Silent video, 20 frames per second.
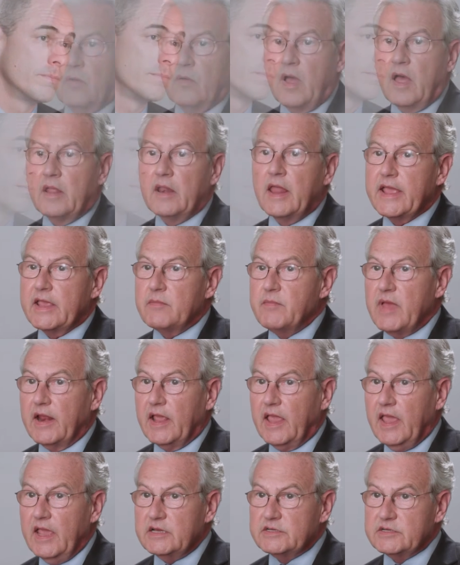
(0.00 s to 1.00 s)
Unlike
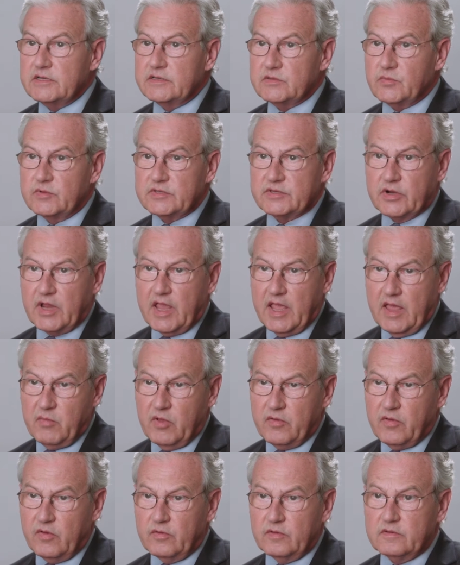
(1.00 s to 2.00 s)
medications, which are
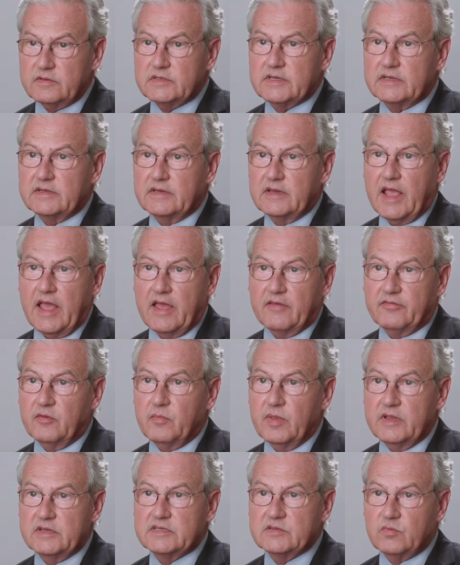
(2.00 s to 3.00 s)
chemicals and have to
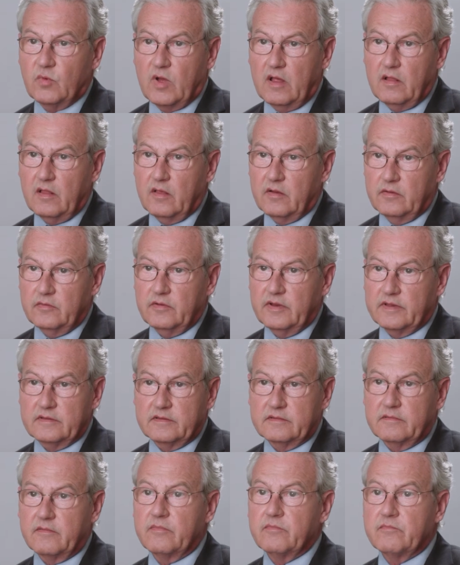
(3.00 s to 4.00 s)
be swallowed
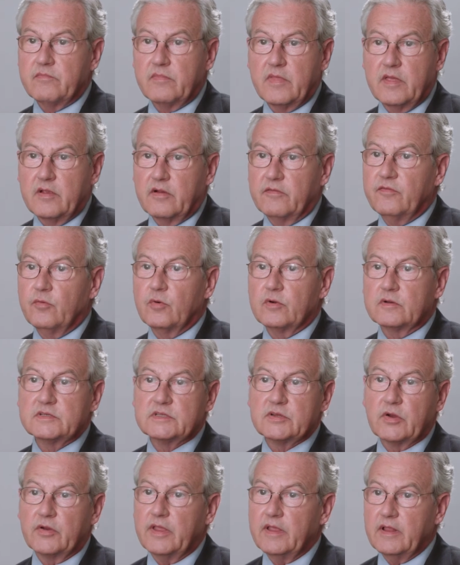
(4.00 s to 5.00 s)
and therefore
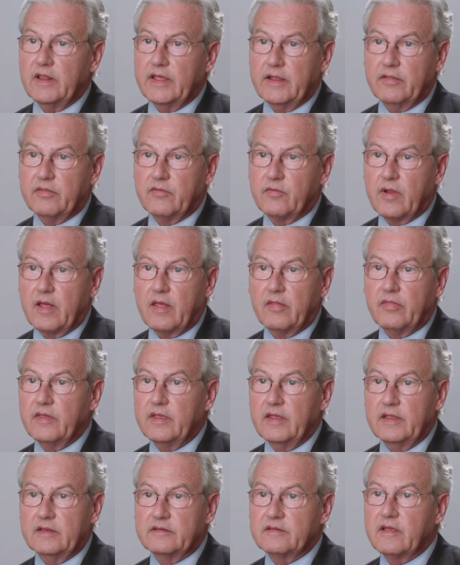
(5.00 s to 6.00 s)
circulate throughout the
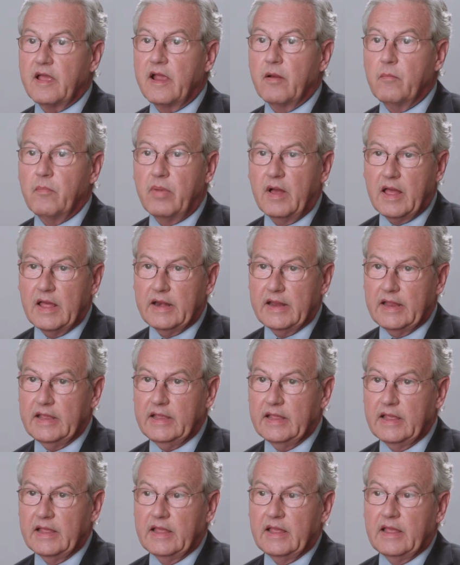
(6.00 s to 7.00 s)
entire
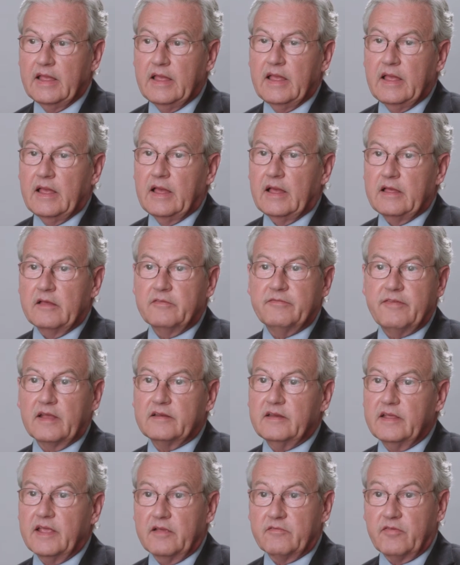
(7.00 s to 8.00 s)
body,
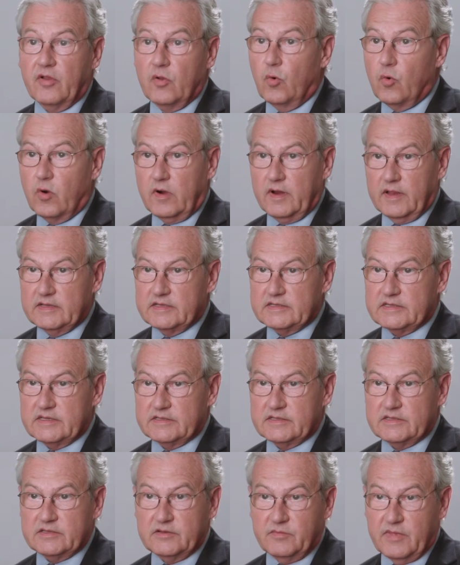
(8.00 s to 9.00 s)
affecting every organ
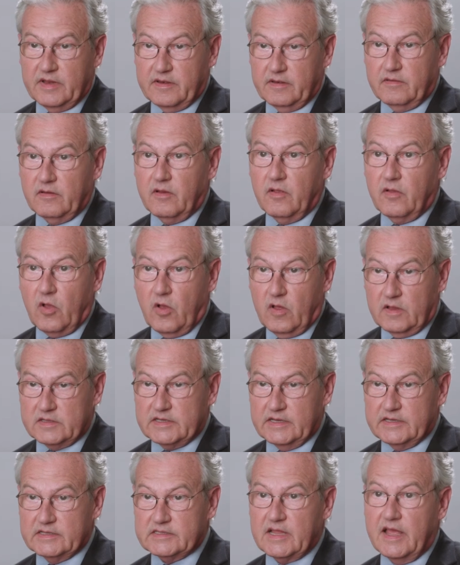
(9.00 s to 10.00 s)
system and
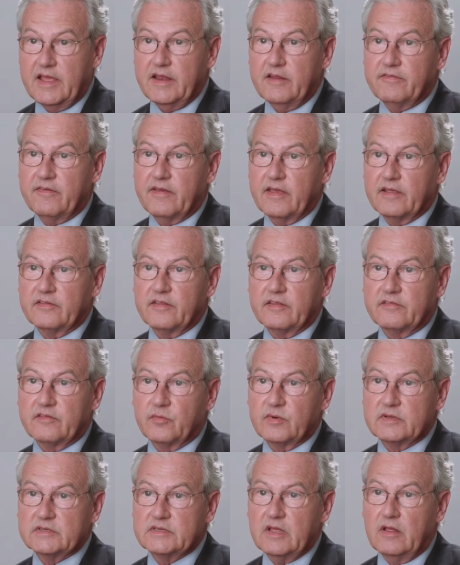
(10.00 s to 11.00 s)
causing side effects as a
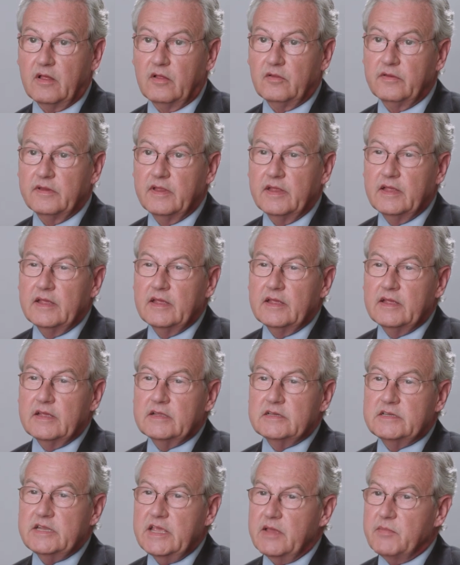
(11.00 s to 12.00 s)
result,
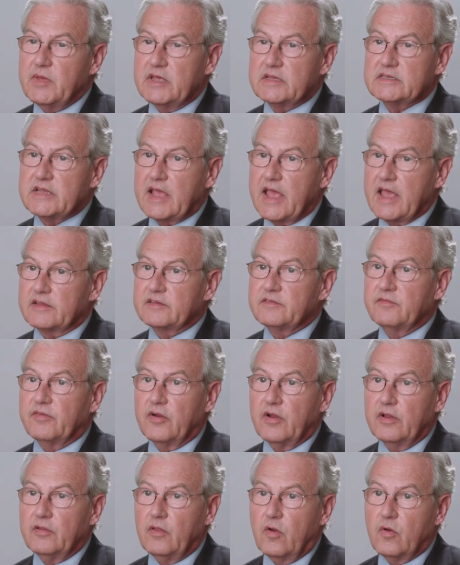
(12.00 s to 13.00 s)
TMS acts
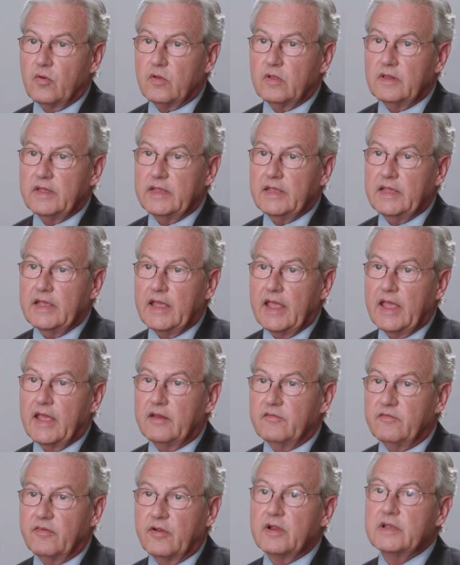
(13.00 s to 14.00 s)
very locally
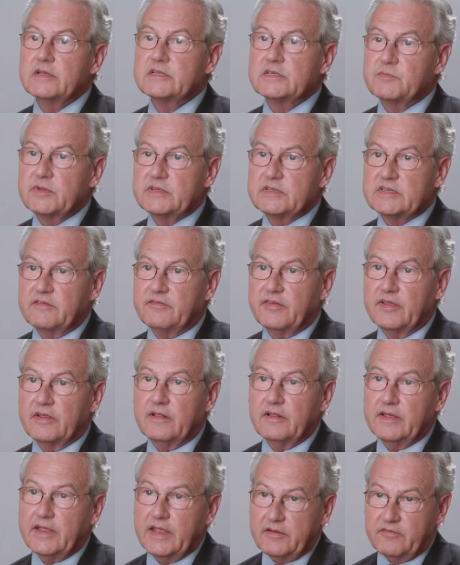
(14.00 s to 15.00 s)
and very
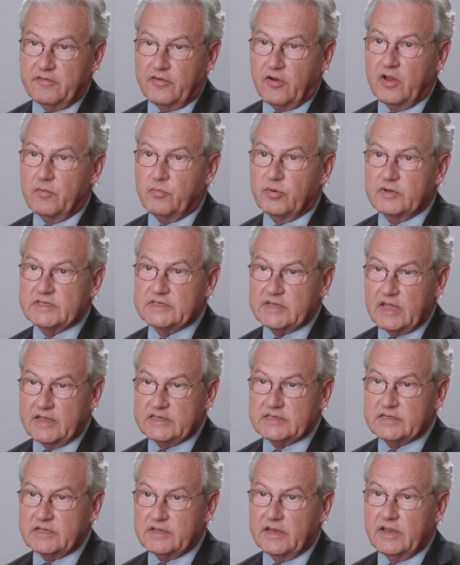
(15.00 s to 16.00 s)
specifically and very
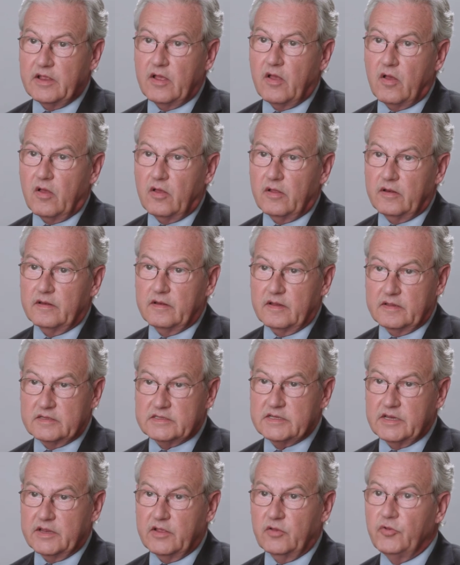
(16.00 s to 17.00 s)
precisely on a
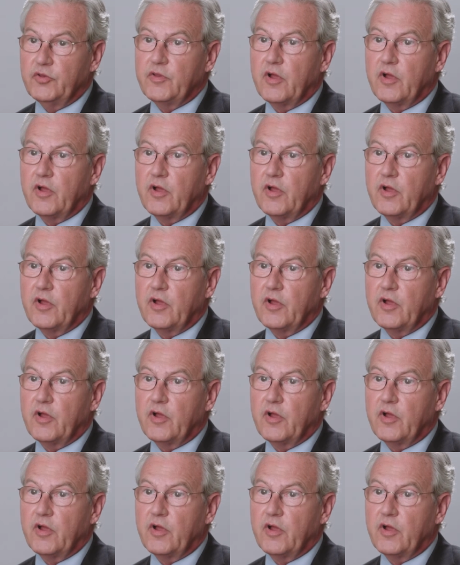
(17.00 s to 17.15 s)
single